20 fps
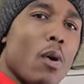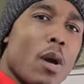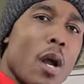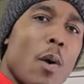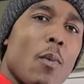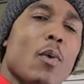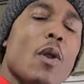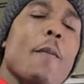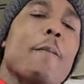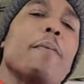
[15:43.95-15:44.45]
I
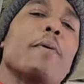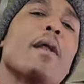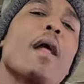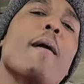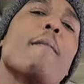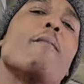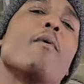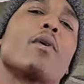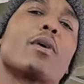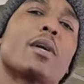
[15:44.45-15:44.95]
want to put out
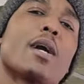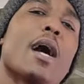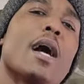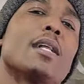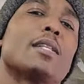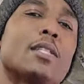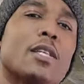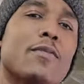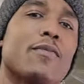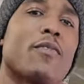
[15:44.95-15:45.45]
more
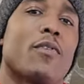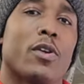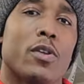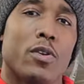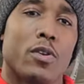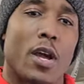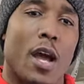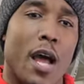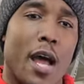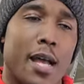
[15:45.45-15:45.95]
content for you
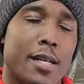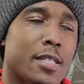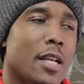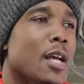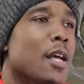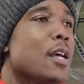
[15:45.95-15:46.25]
guys.